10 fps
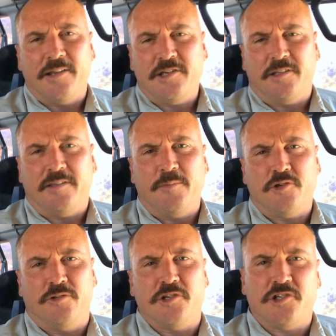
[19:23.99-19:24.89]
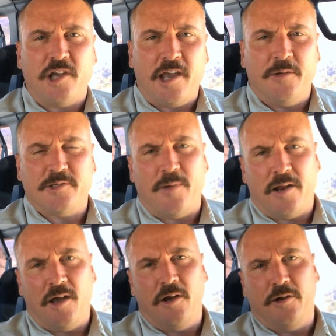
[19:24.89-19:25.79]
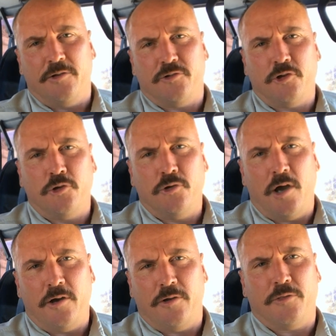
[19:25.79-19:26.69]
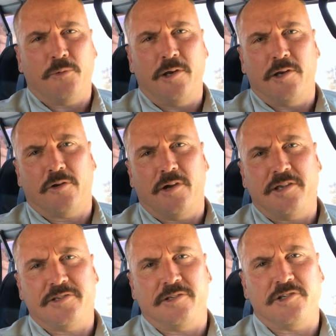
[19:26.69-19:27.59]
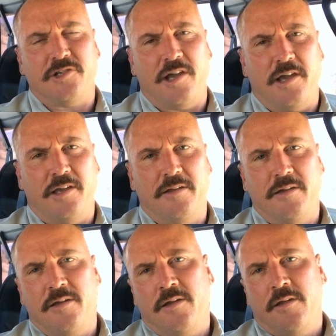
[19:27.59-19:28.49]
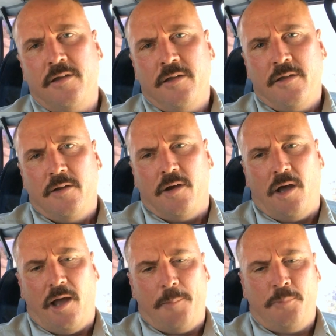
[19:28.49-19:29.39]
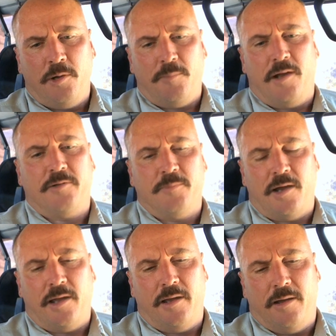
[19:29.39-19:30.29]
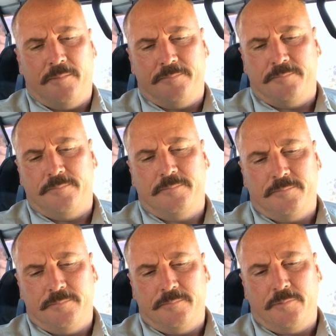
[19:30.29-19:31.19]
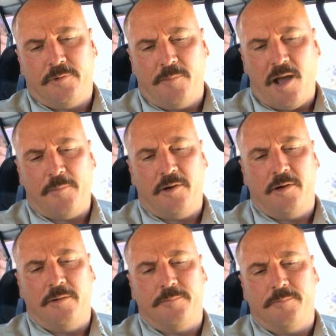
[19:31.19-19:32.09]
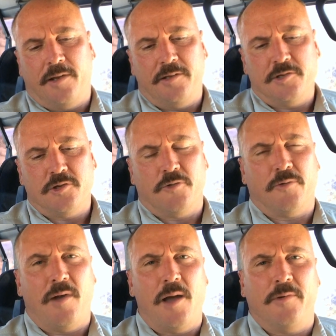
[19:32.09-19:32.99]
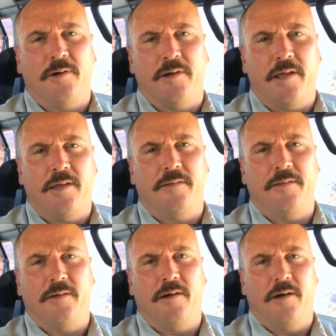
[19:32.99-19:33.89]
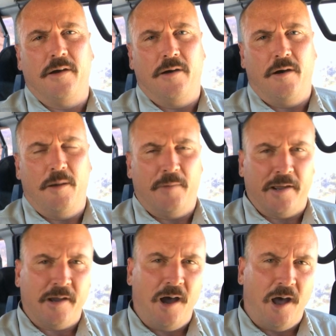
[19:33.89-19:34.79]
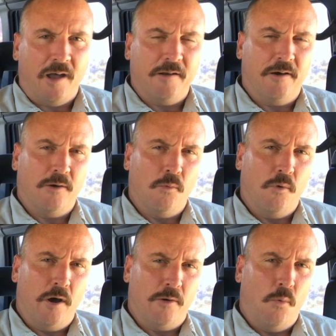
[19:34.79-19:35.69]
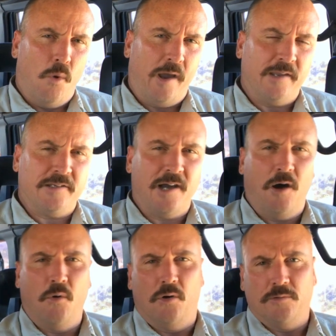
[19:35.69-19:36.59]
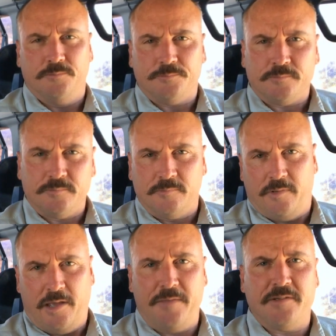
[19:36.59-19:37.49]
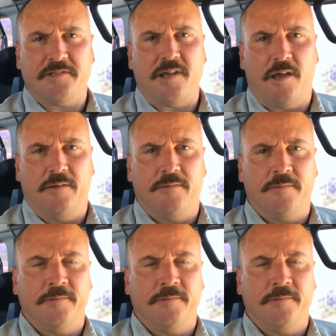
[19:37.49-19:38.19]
I checked the temperature in the shade. It was about 102, 103 degrees in the shade. I put my thermometer, my digital thermometer, in on my cot on a white towel in the sun.